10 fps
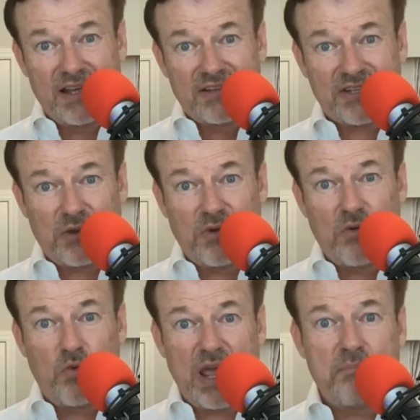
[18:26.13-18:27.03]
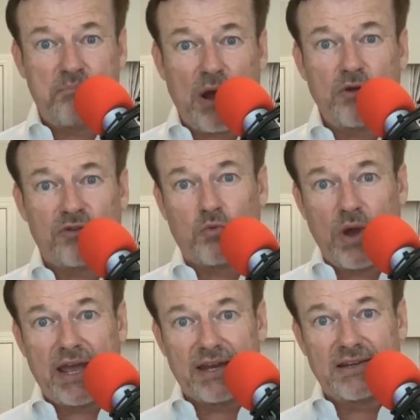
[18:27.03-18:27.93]
So we both
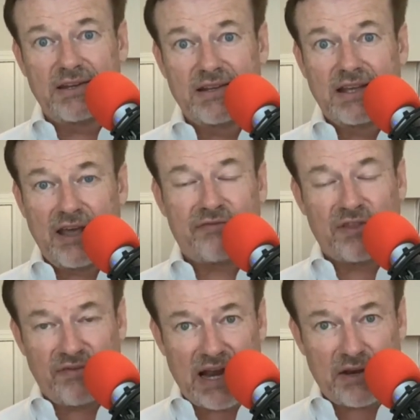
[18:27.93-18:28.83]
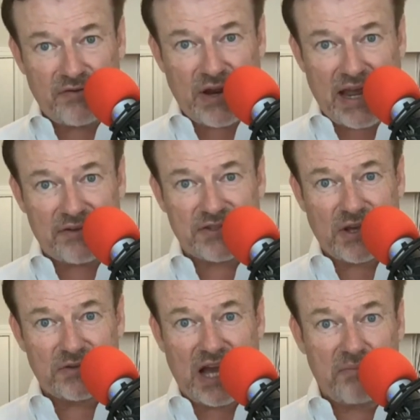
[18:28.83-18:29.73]
win if the value of your house
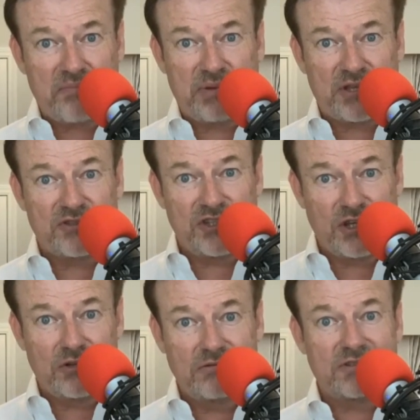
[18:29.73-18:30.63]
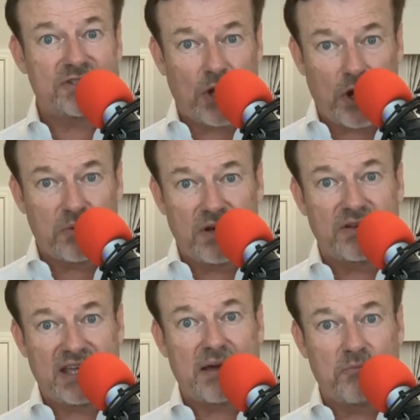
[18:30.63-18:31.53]
goes up, because you as the
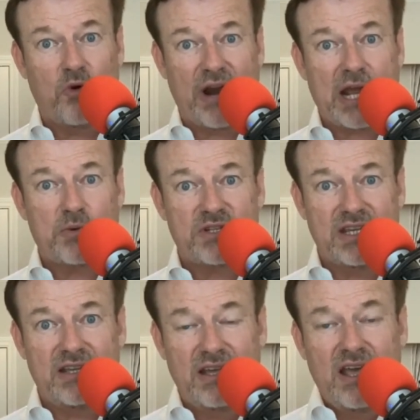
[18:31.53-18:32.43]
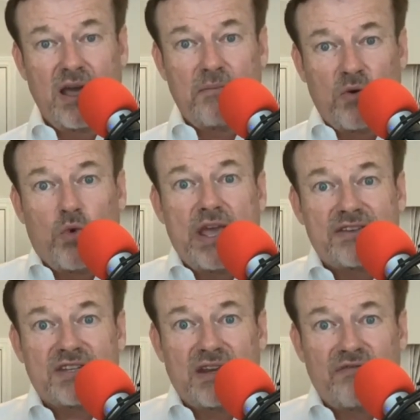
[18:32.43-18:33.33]
homeowner get more equity, but we
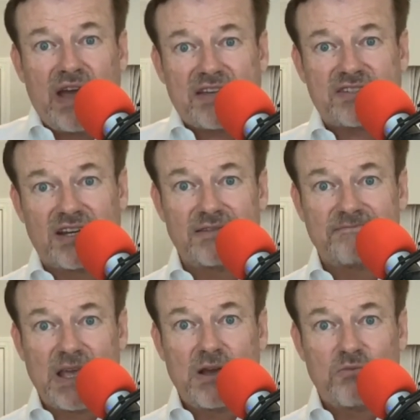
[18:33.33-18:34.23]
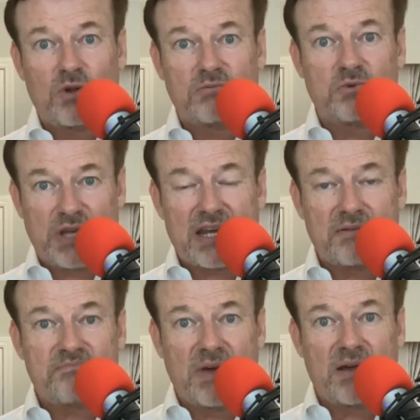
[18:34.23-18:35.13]
as the investor will will get
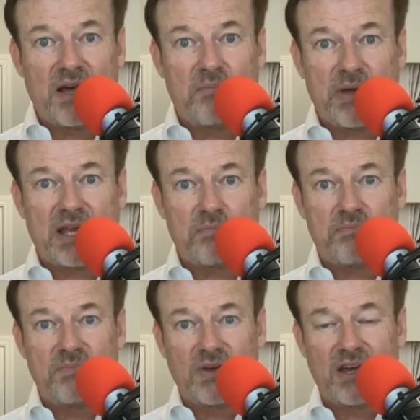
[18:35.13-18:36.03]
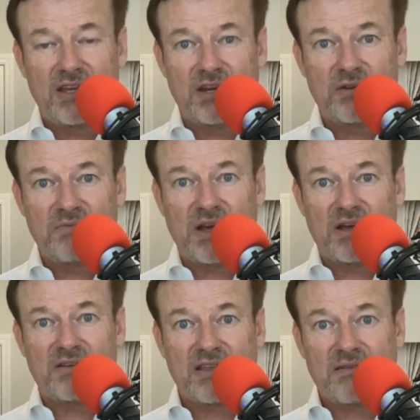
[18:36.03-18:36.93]
a, a bigger you know,
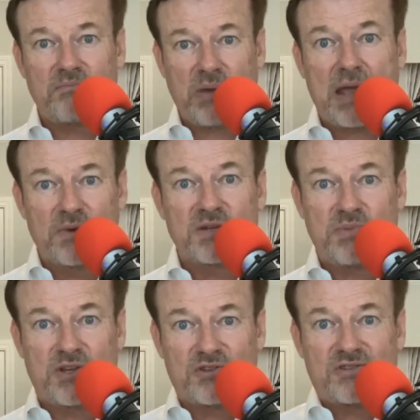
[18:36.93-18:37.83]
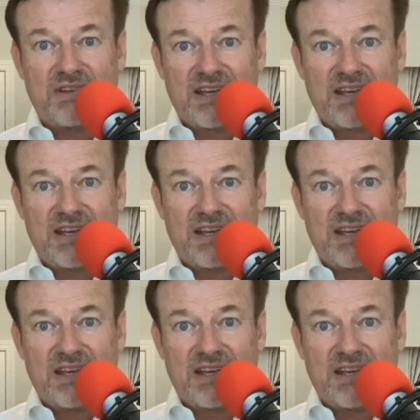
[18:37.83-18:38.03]
uh, payment, because